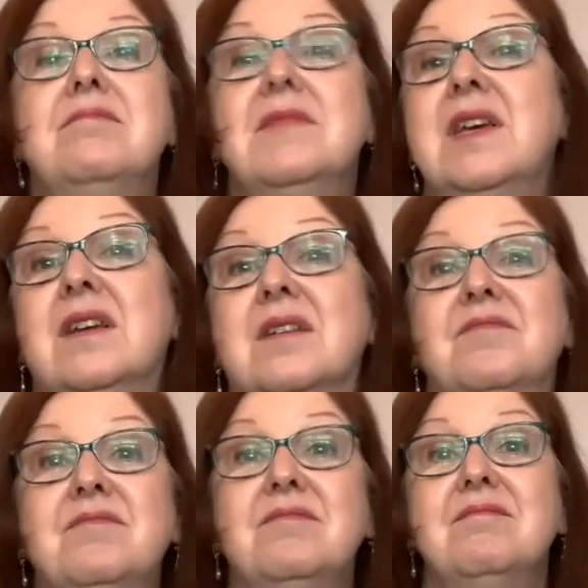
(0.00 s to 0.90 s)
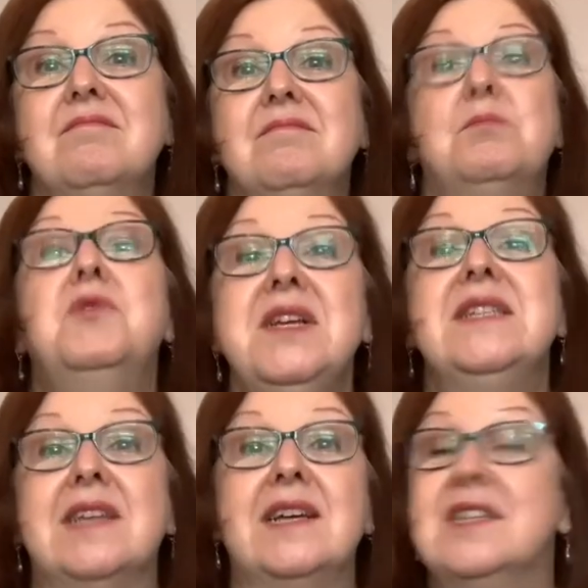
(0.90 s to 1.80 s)
you go. Marie
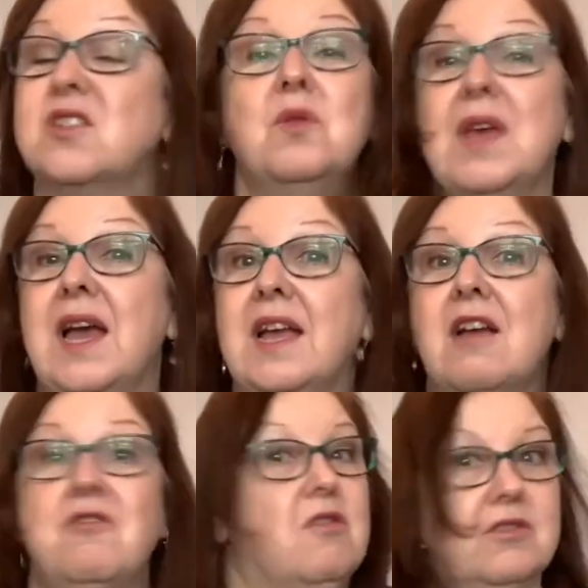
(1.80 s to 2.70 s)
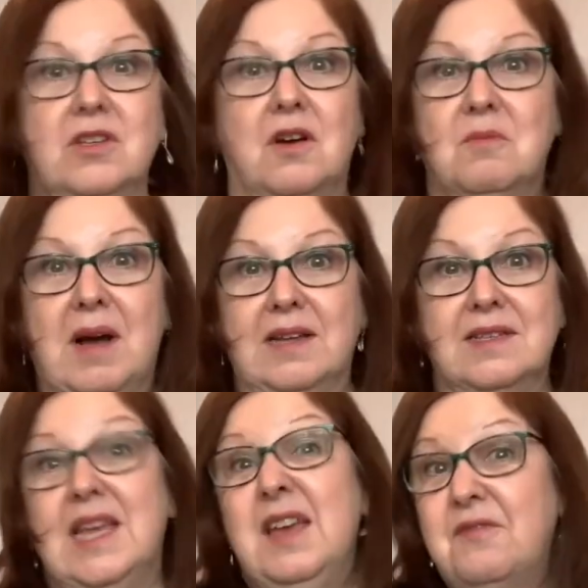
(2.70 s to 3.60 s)
said it's okay not to go
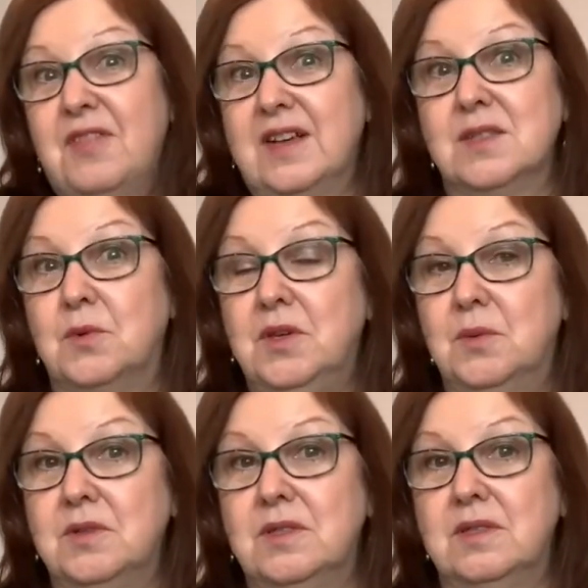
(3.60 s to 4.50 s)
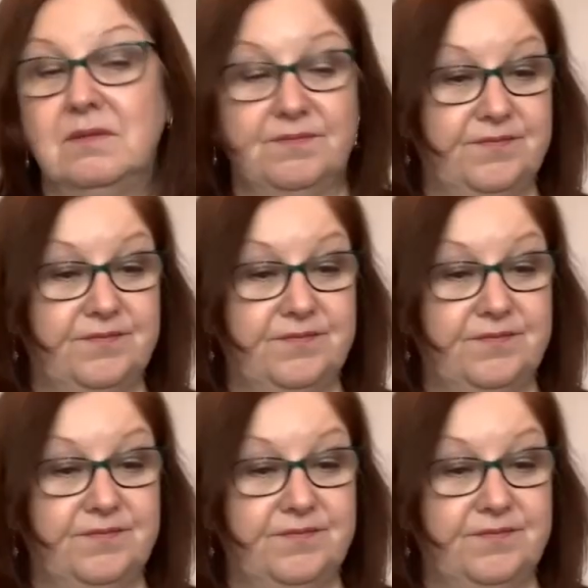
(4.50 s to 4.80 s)
mad if that's what you want to do.